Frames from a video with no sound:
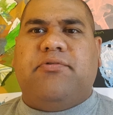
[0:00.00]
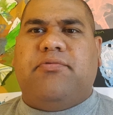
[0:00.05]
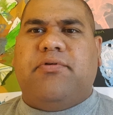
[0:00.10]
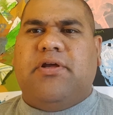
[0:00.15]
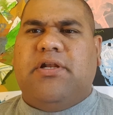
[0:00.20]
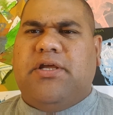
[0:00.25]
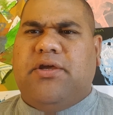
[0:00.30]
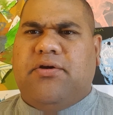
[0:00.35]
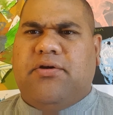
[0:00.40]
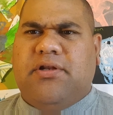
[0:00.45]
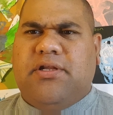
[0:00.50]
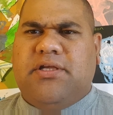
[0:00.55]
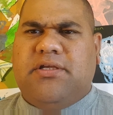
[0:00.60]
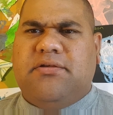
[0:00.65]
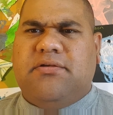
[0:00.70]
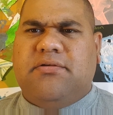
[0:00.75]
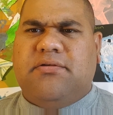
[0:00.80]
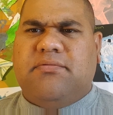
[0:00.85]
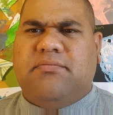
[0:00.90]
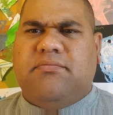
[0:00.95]
really
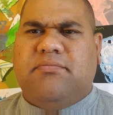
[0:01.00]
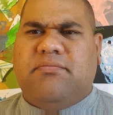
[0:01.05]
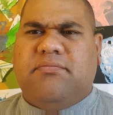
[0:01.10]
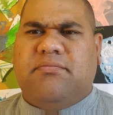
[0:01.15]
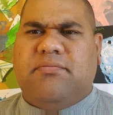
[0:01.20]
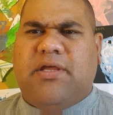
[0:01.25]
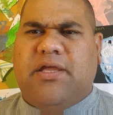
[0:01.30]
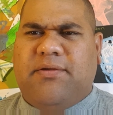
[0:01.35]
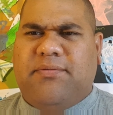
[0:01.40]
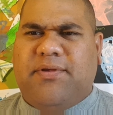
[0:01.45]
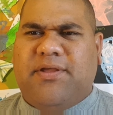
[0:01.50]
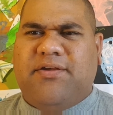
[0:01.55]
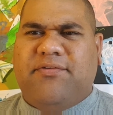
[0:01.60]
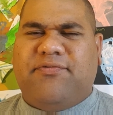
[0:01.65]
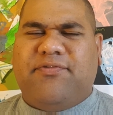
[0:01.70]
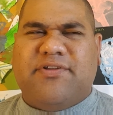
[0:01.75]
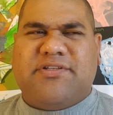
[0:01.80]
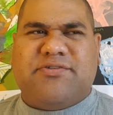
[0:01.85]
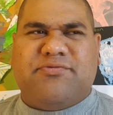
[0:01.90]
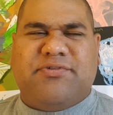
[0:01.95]
early. Maybe
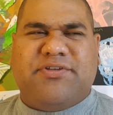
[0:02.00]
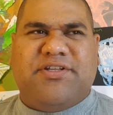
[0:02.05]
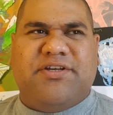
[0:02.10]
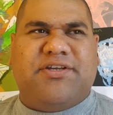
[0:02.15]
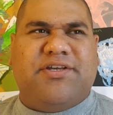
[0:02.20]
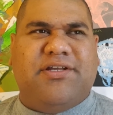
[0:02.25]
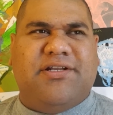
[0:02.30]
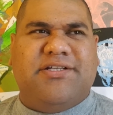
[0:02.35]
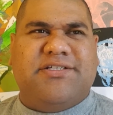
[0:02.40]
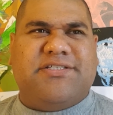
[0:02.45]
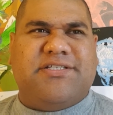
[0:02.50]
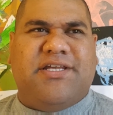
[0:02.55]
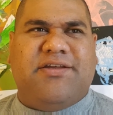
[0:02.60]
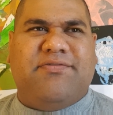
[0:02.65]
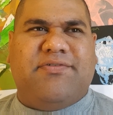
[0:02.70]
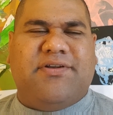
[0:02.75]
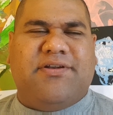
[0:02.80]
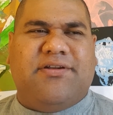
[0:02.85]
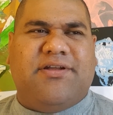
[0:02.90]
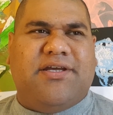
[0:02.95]
if it's ridiculous,
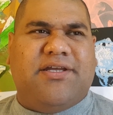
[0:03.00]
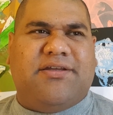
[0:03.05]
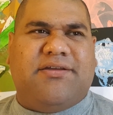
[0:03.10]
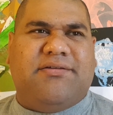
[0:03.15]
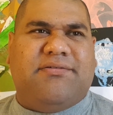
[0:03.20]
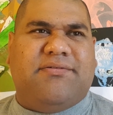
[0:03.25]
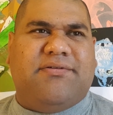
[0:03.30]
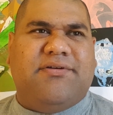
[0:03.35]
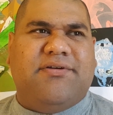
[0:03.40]
even like